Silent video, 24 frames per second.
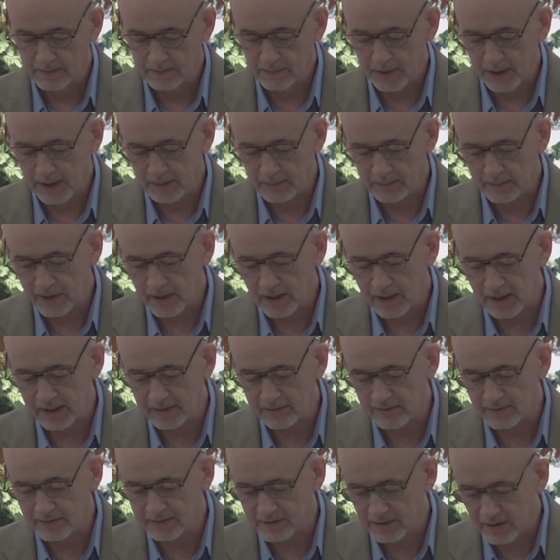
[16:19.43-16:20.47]
Bottom
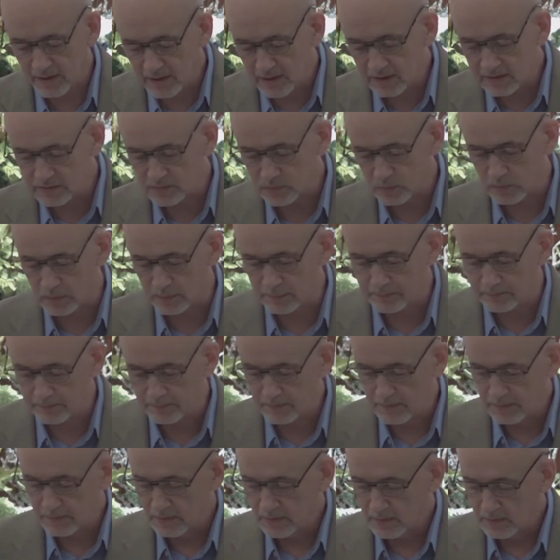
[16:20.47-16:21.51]
line, the tongues
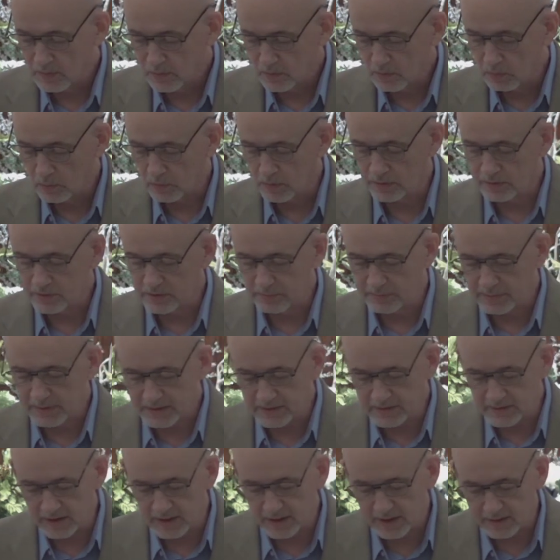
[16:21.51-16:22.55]
were to be
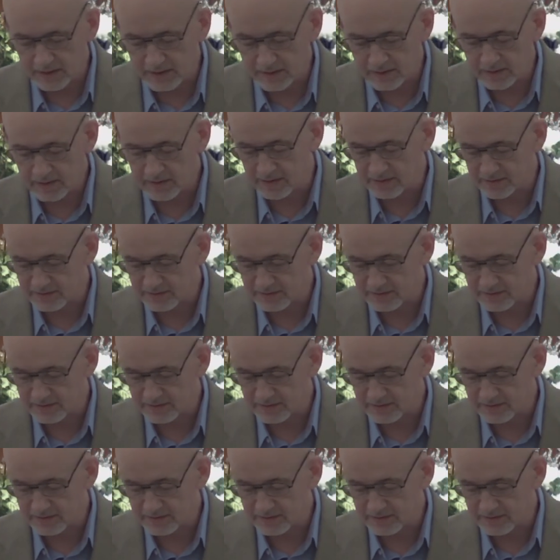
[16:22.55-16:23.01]
done in the